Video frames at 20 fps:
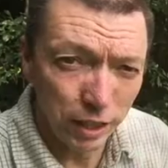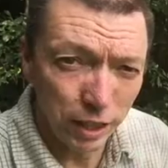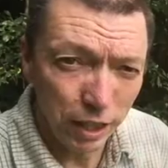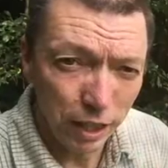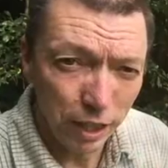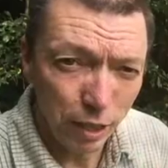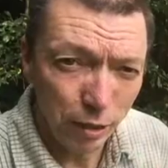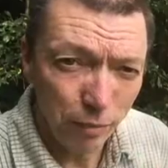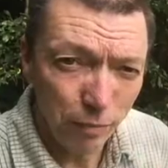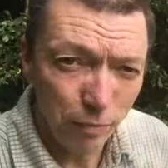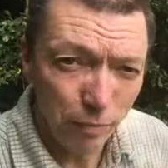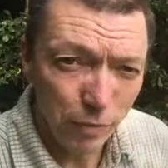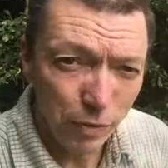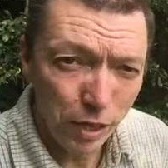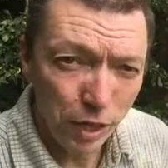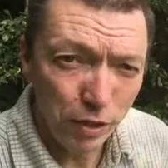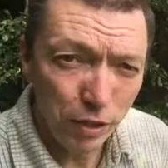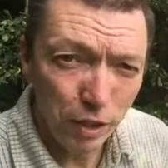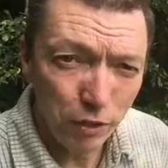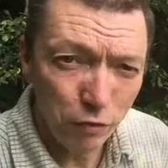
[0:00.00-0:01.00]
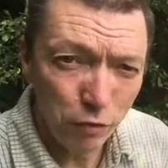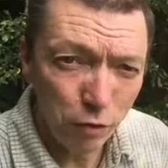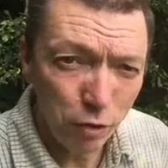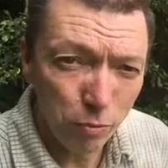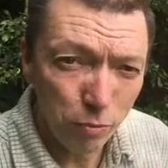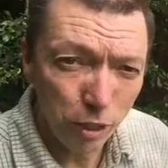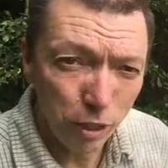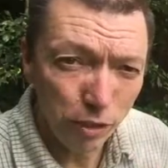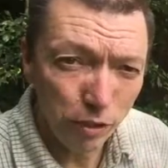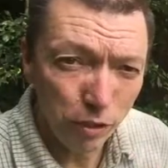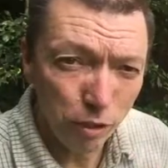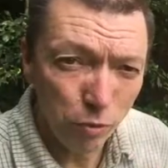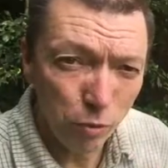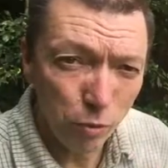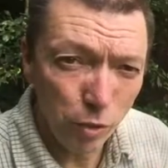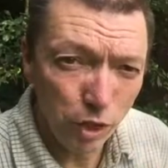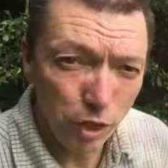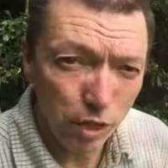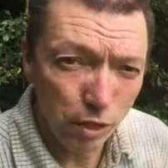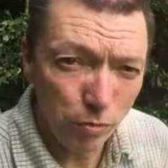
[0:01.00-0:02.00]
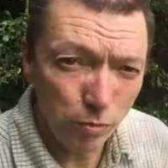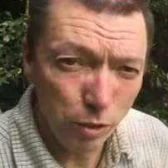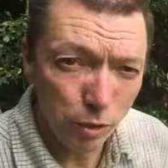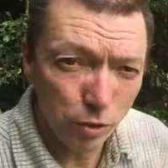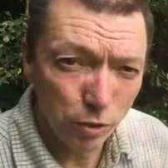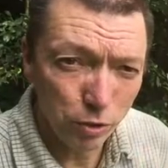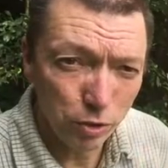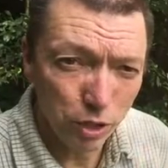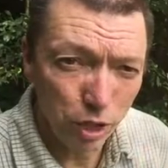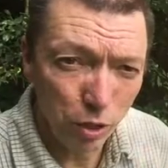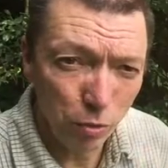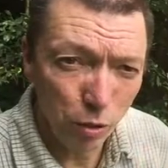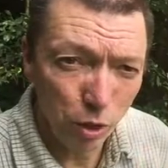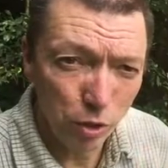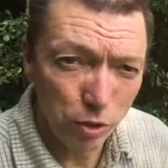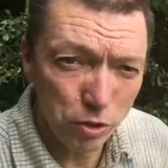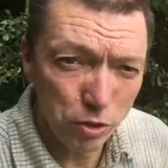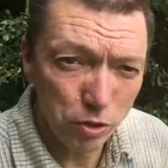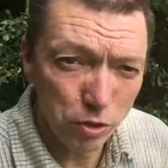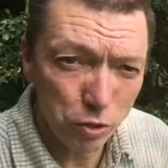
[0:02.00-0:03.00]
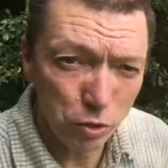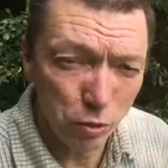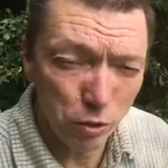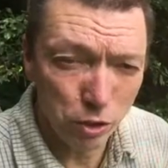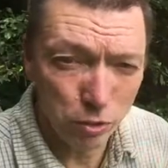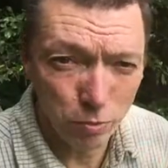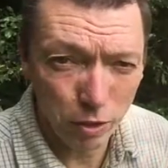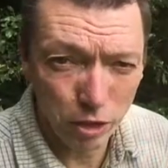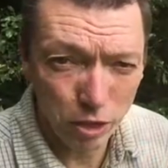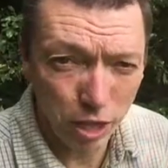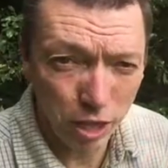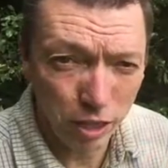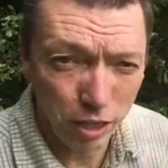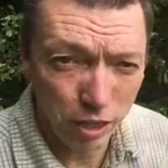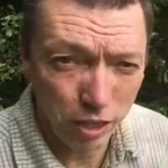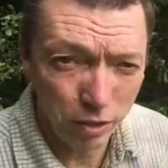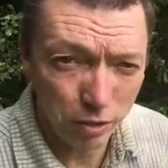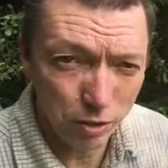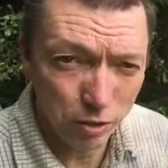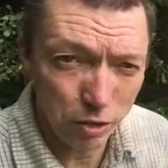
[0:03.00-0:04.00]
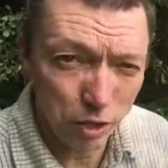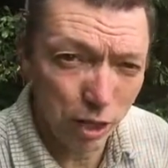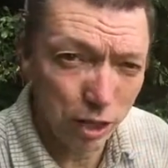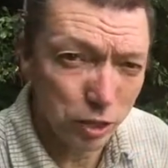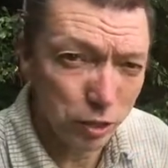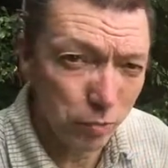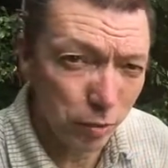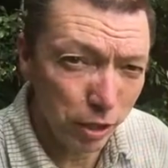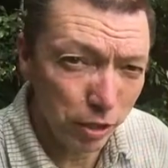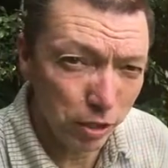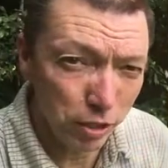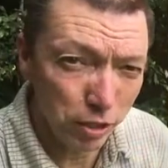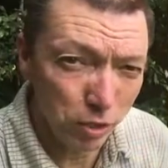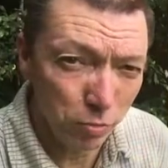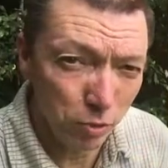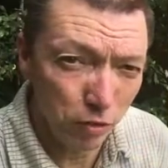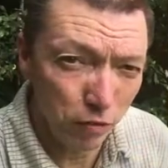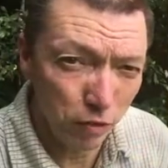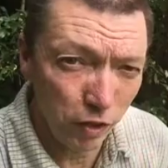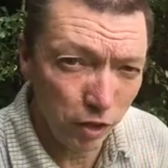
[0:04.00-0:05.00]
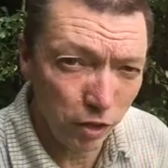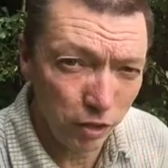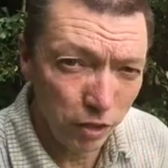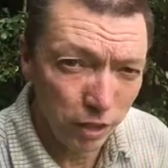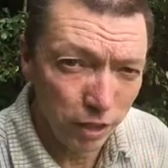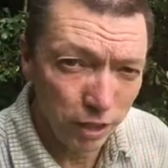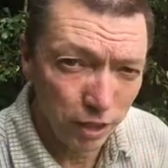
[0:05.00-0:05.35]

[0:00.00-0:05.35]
and therefore you're making them weaker because they won't store as much honey because they're expecting to be fed,